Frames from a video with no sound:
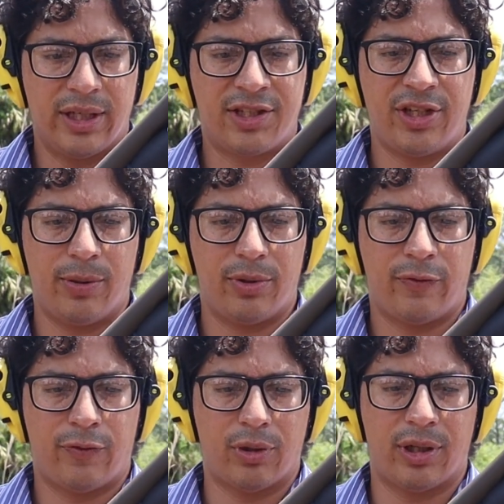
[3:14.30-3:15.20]

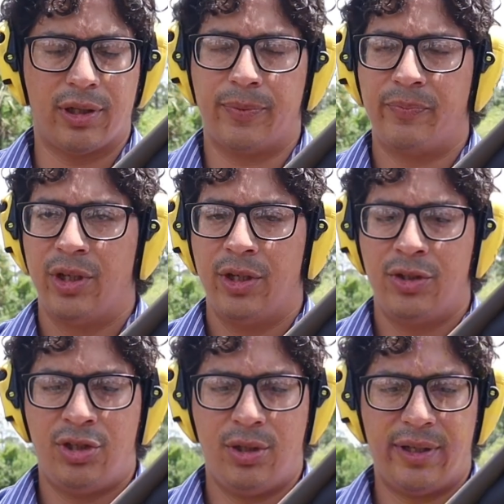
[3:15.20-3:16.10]
chambered for
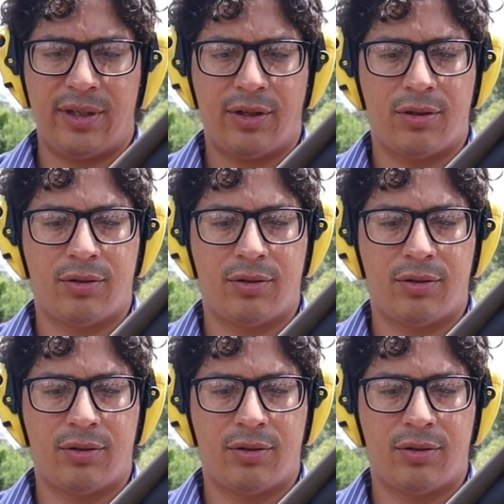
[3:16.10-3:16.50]
2